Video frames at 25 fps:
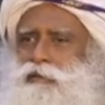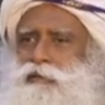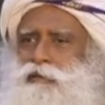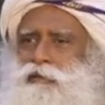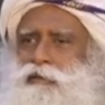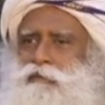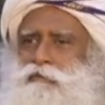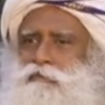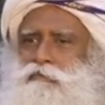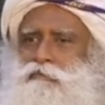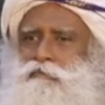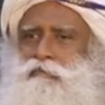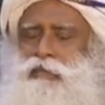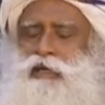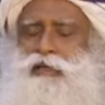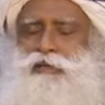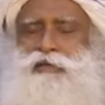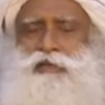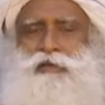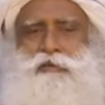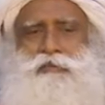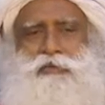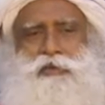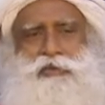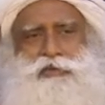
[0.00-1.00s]
But the
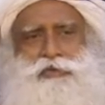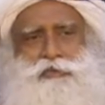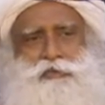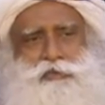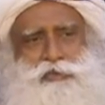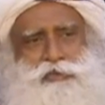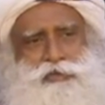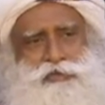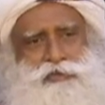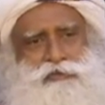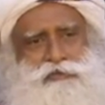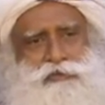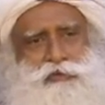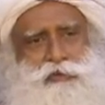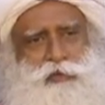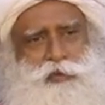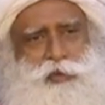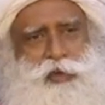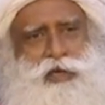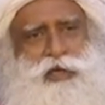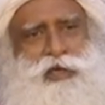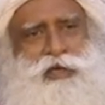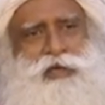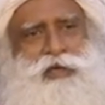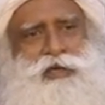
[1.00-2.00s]
most beautiful way